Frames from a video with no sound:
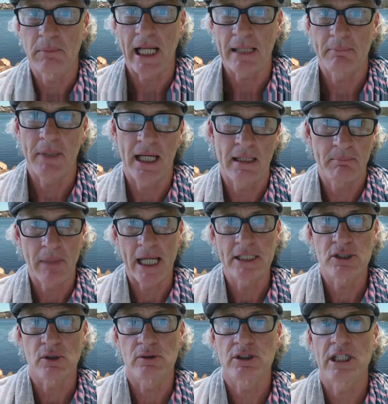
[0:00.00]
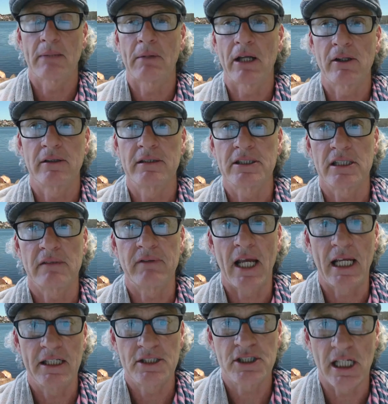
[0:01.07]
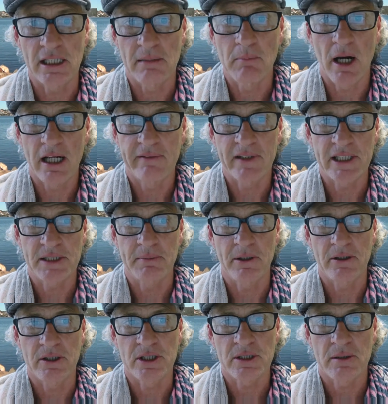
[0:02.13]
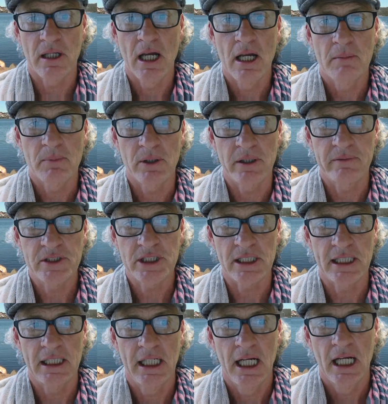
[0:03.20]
black banned based on some other disadvantage that you might have experienced previously.